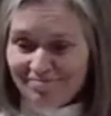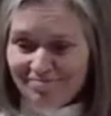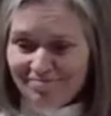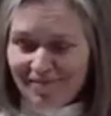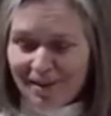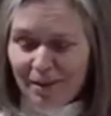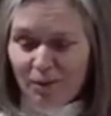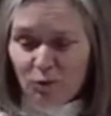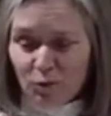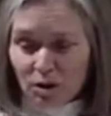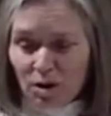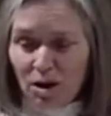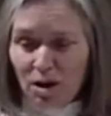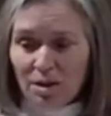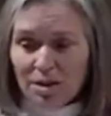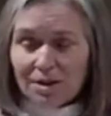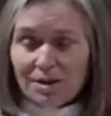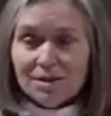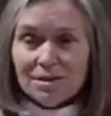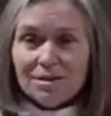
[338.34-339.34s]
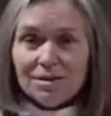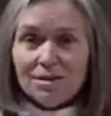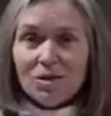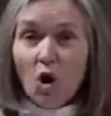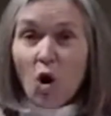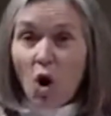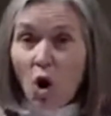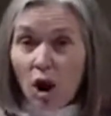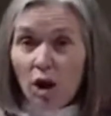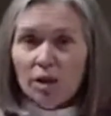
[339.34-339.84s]
If we're honest,
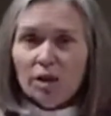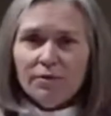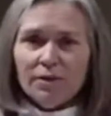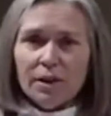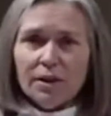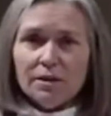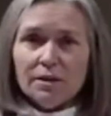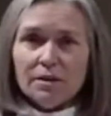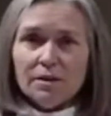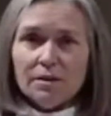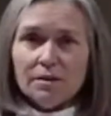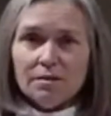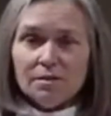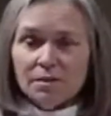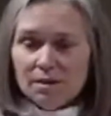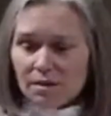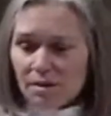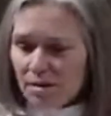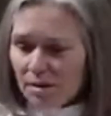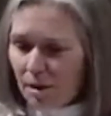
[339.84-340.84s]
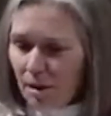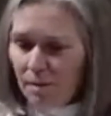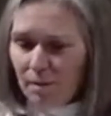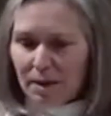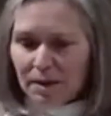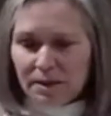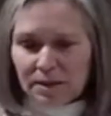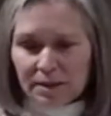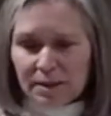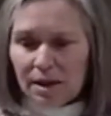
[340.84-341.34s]
all of us, to some
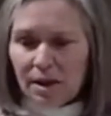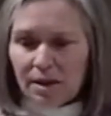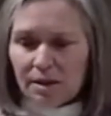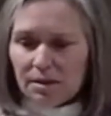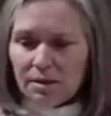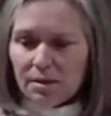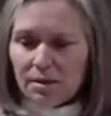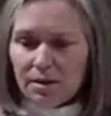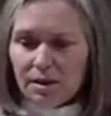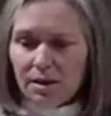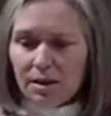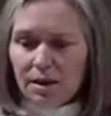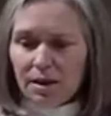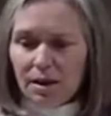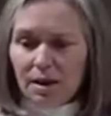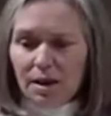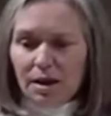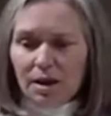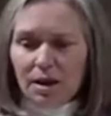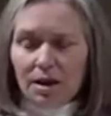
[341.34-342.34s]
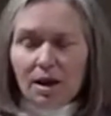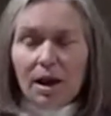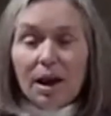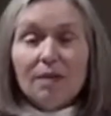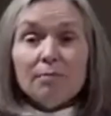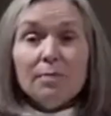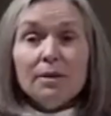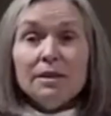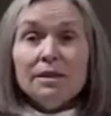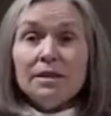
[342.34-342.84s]
extent, have
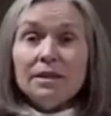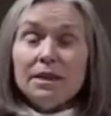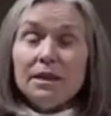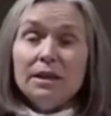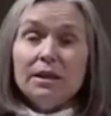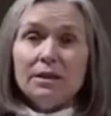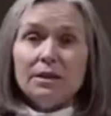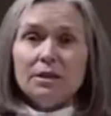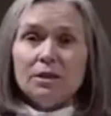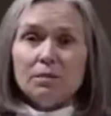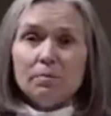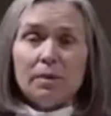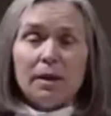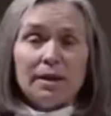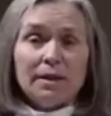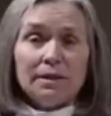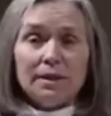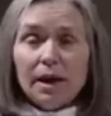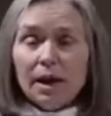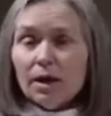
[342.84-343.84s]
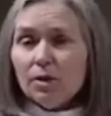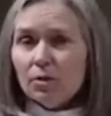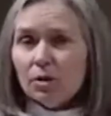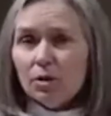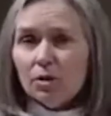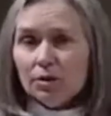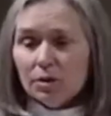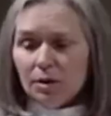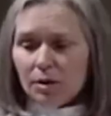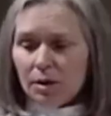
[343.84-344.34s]
been seized by
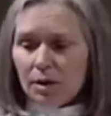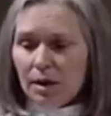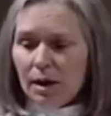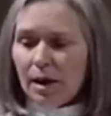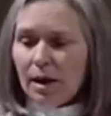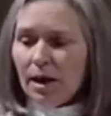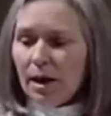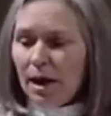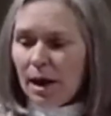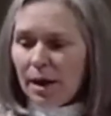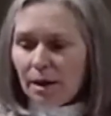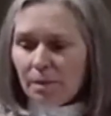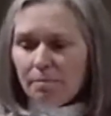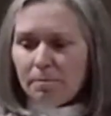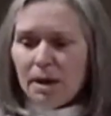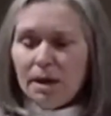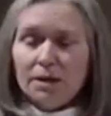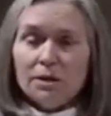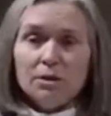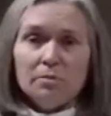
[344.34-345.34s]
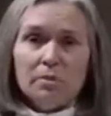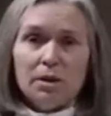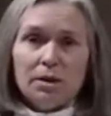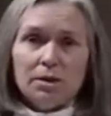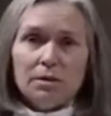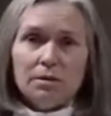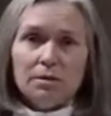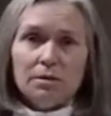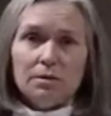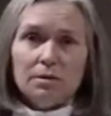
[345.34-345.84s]
terror and amazement
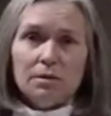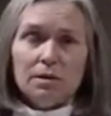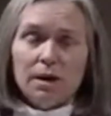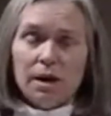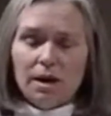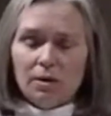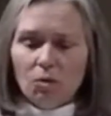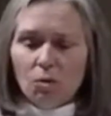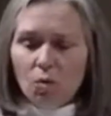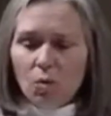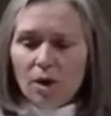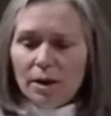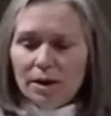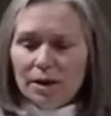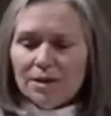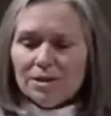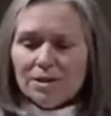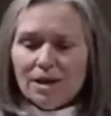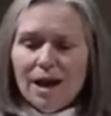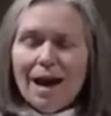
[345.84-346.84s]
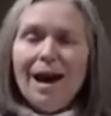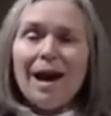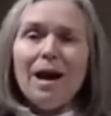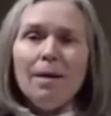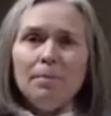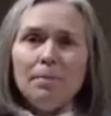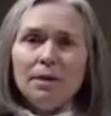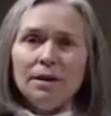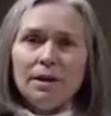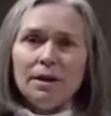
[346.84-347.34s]
at what is
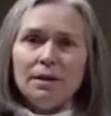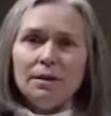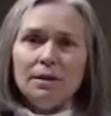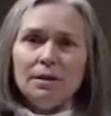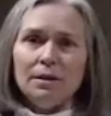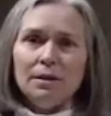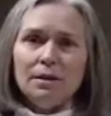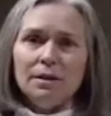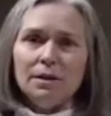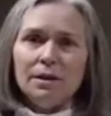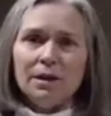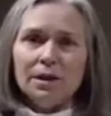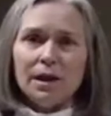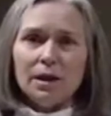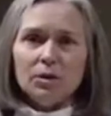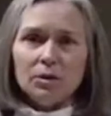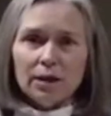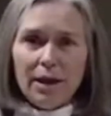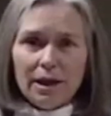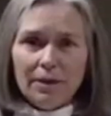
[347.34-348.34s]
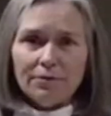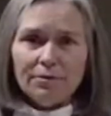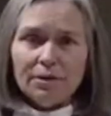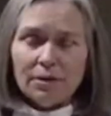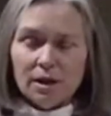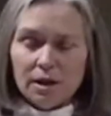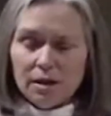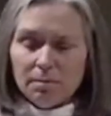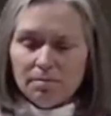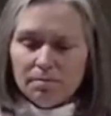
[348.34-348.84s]
happening in our
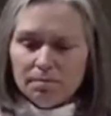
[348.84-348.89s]
lifetime.